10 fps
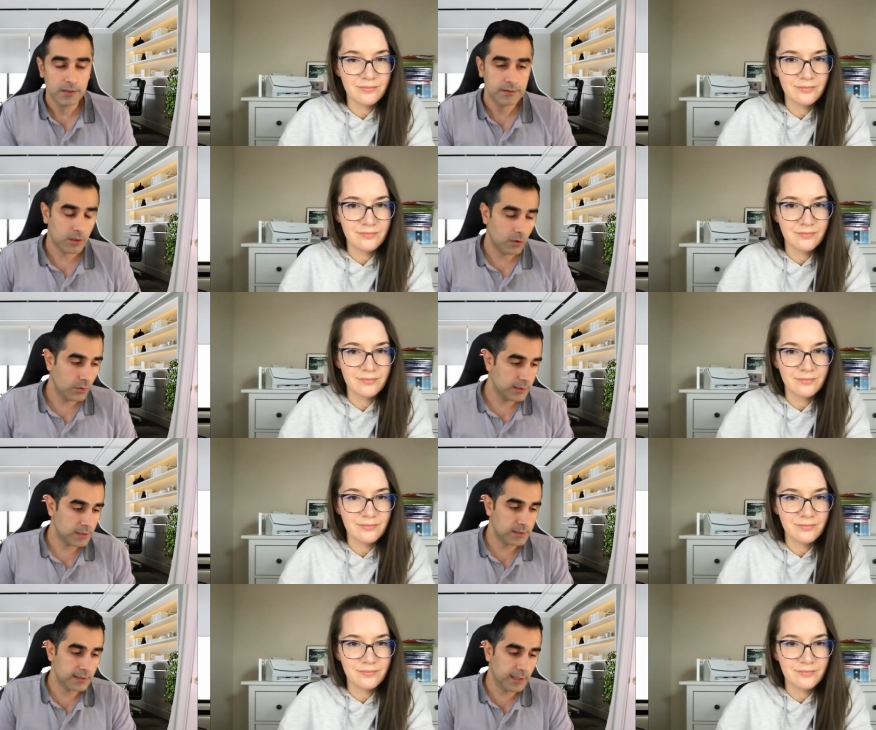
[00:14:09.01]
Speaker 1: So it's
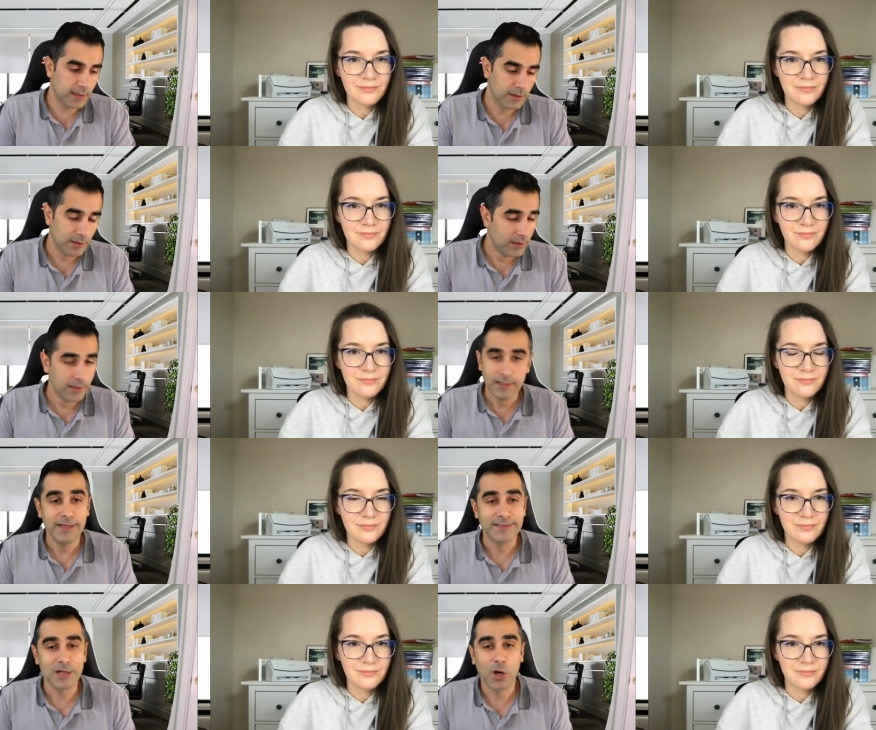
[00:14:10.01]
just uh,
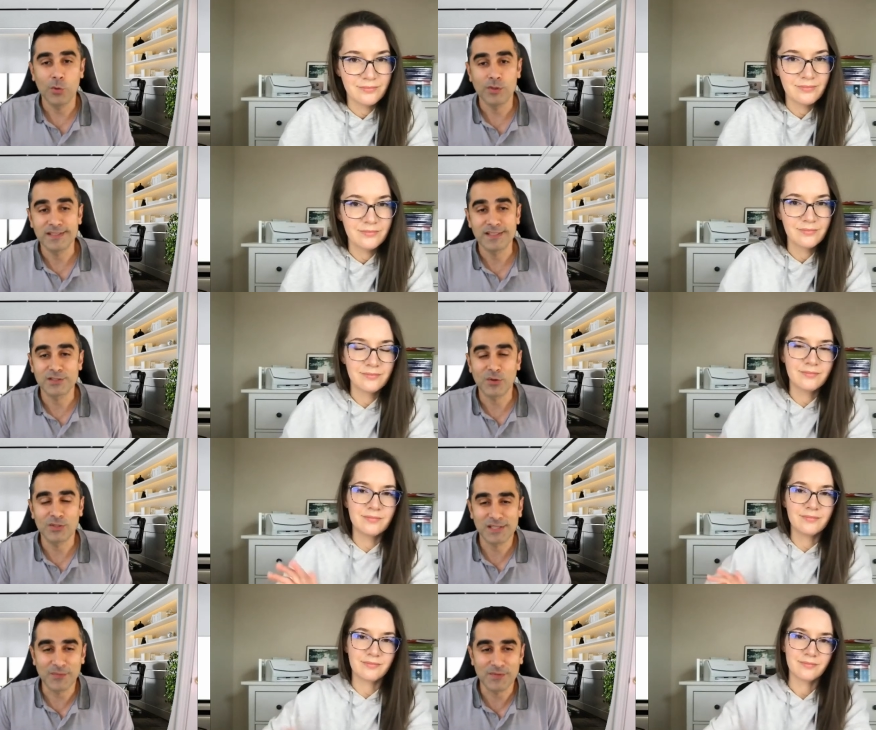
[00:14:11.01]
it's always there's
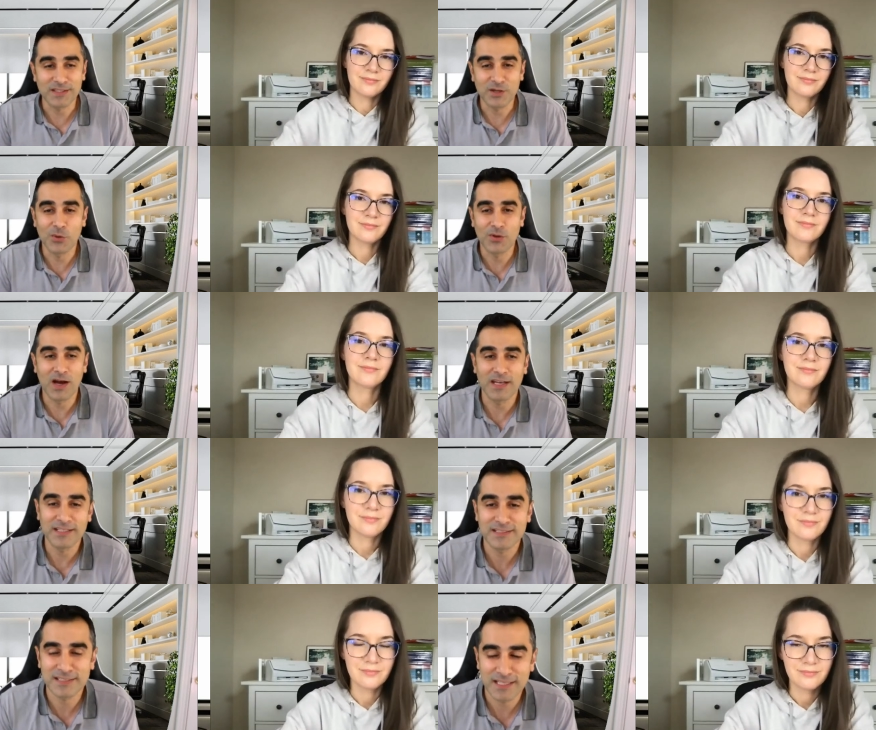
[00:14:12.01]
always something going on,
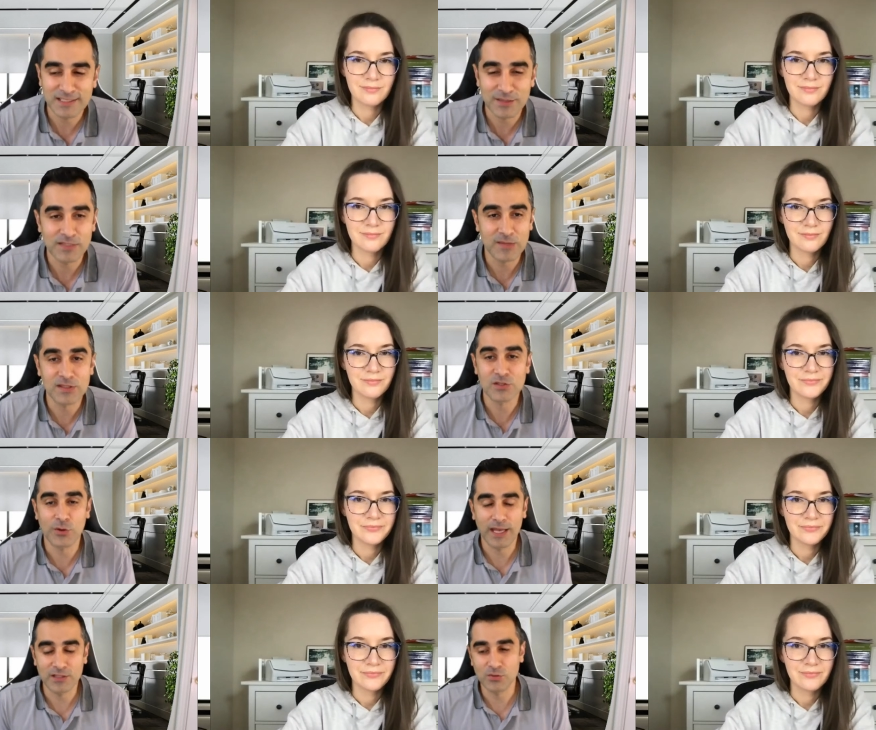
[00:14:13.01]
and and sometimes there's
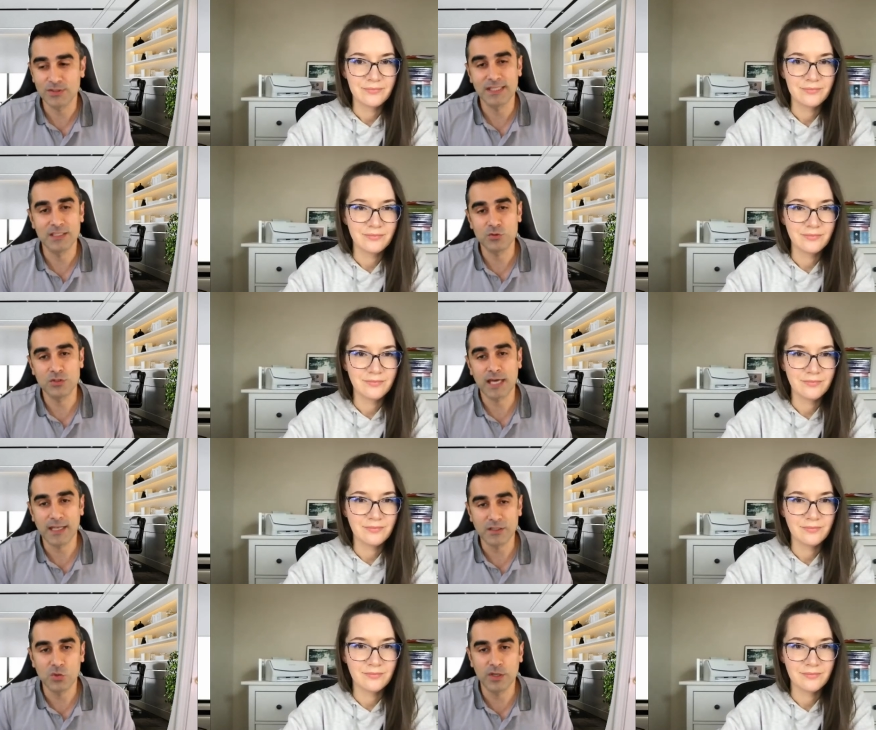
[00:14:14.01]
no answer these things. You just got
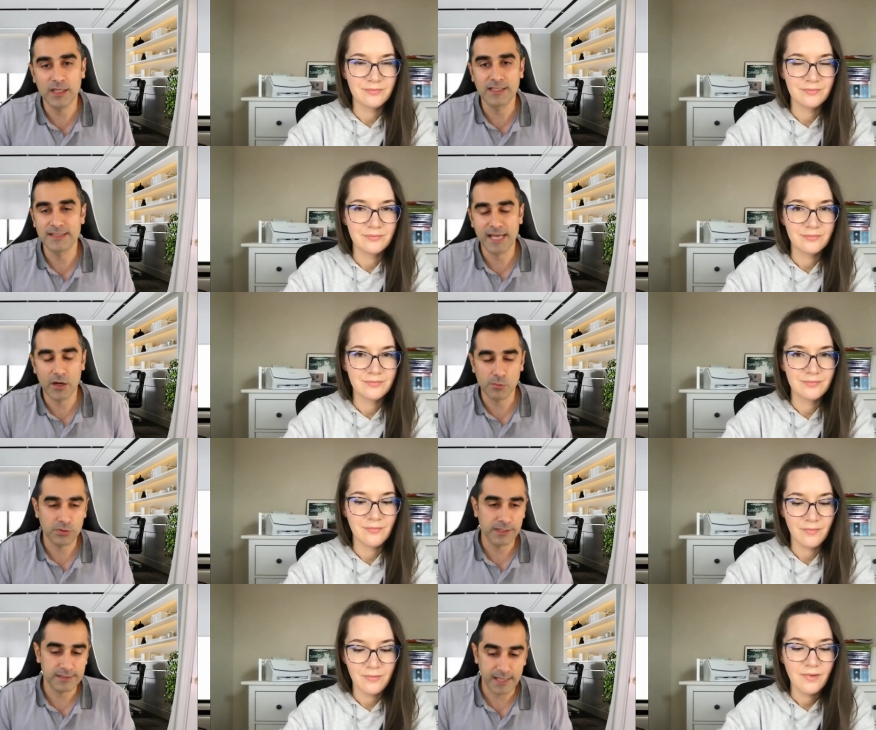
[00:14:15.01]
to do it and then see how it
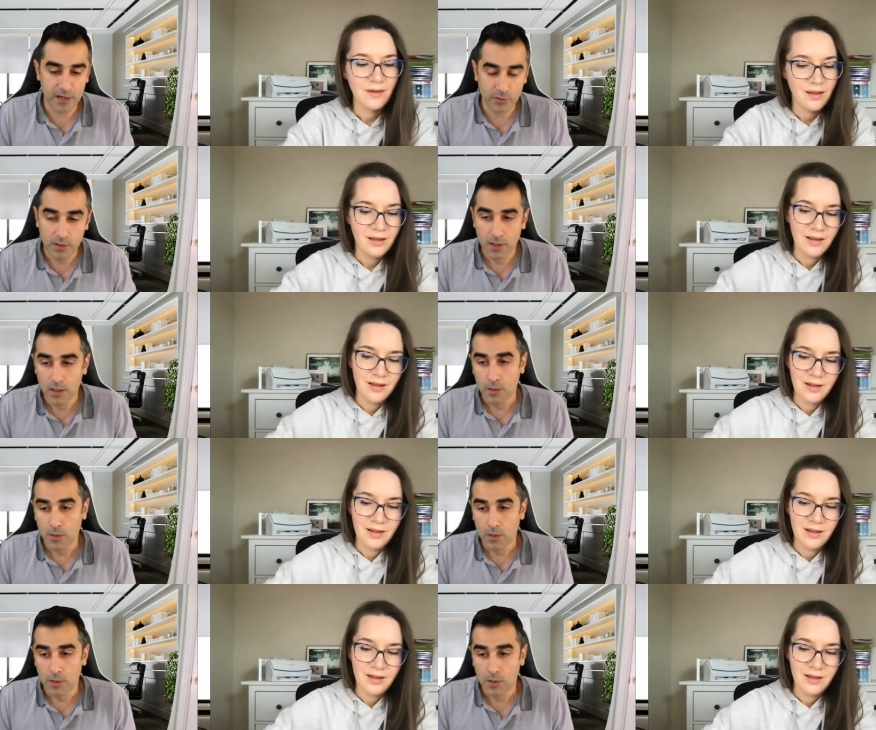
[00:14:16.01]
plays out.